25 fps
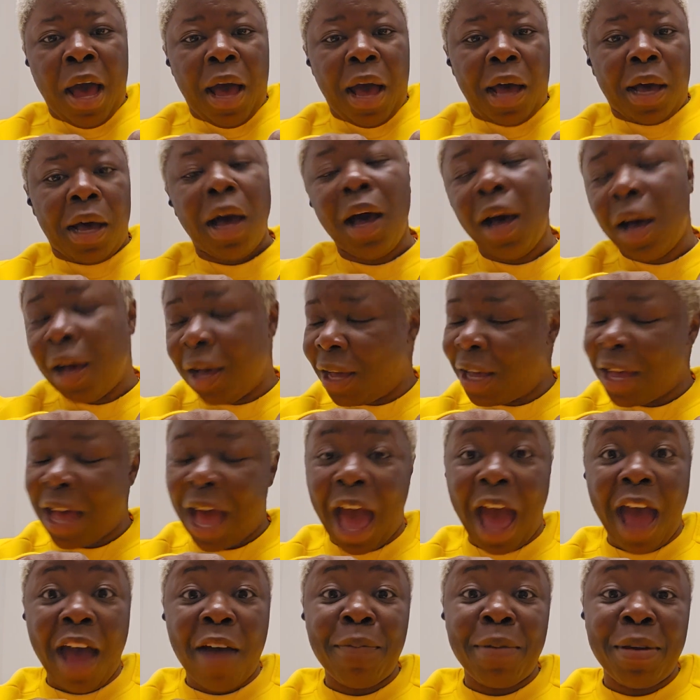I
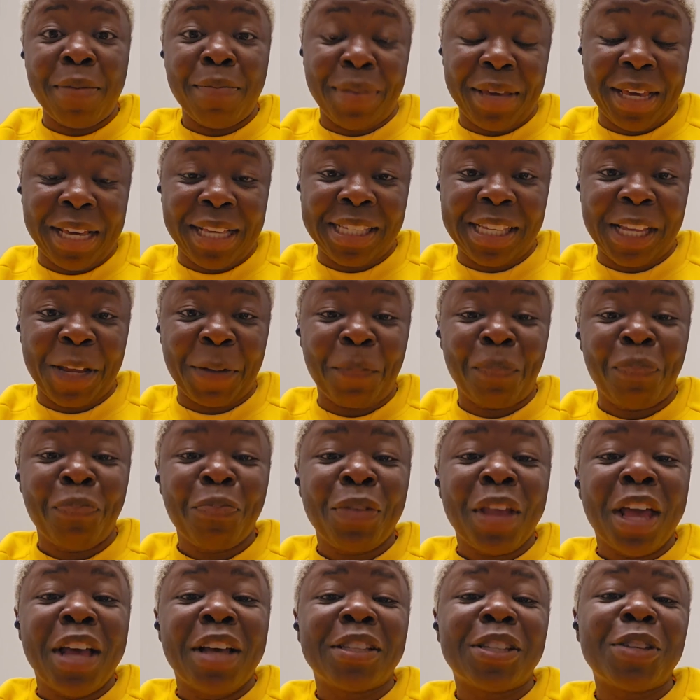have been busy.
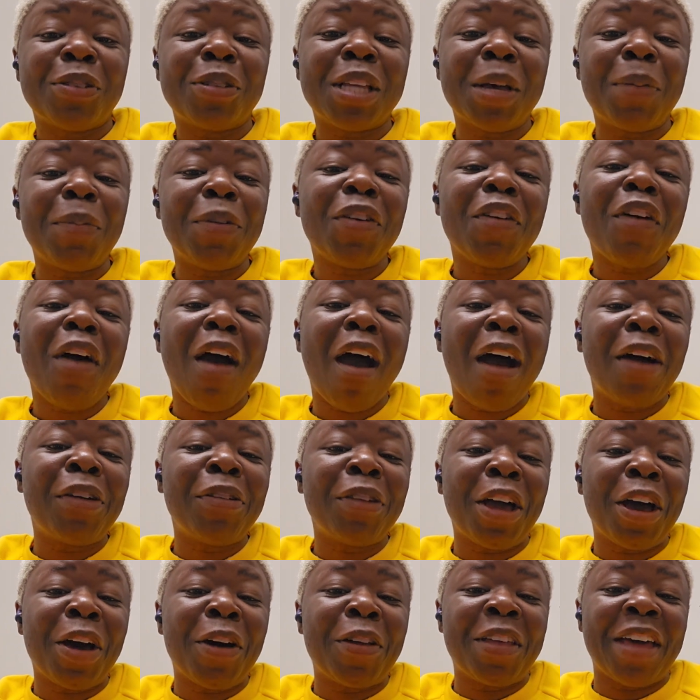So some of you all
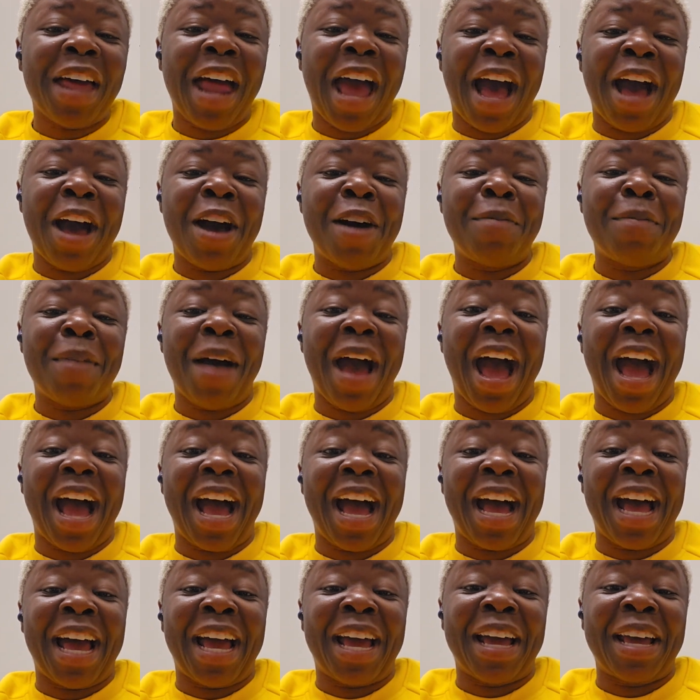know that
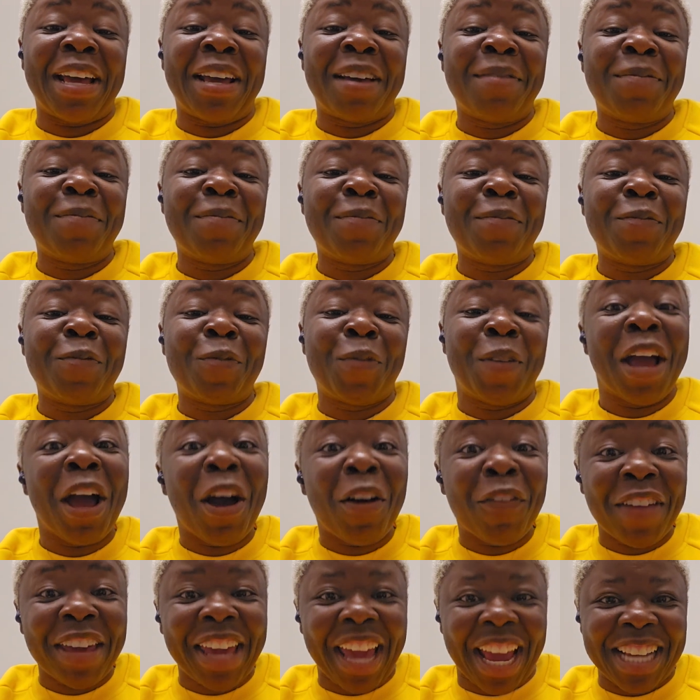I went
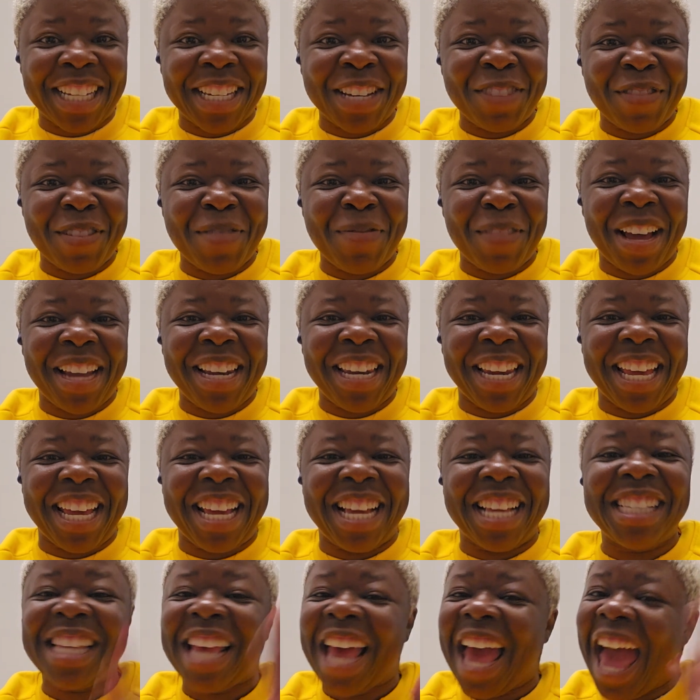on vacation with my
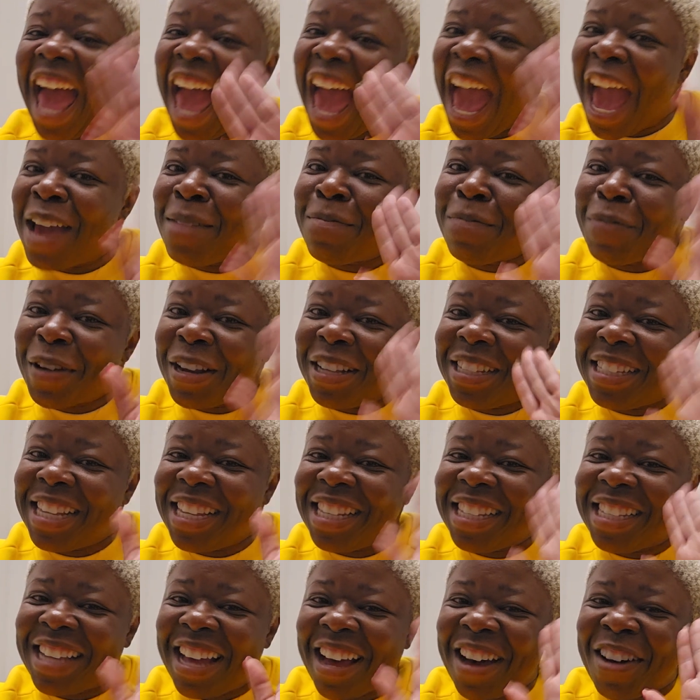niece. Hey,
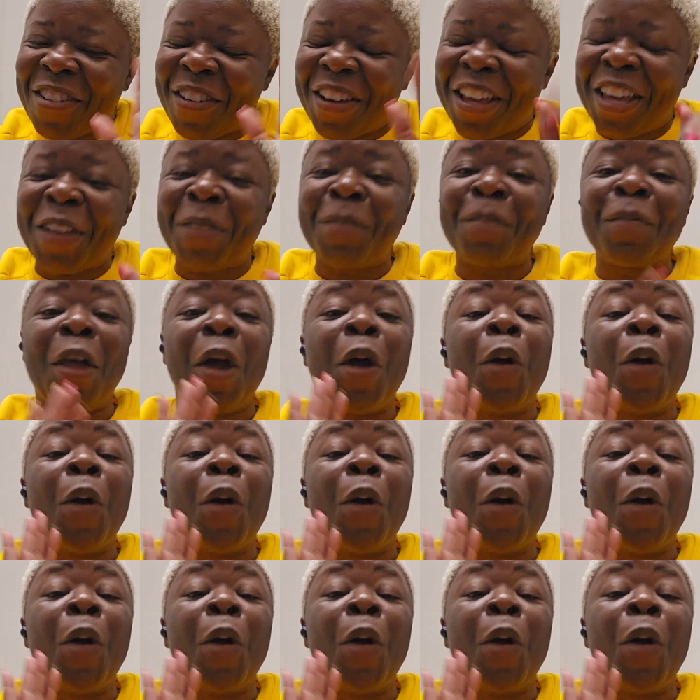Princess Zoe.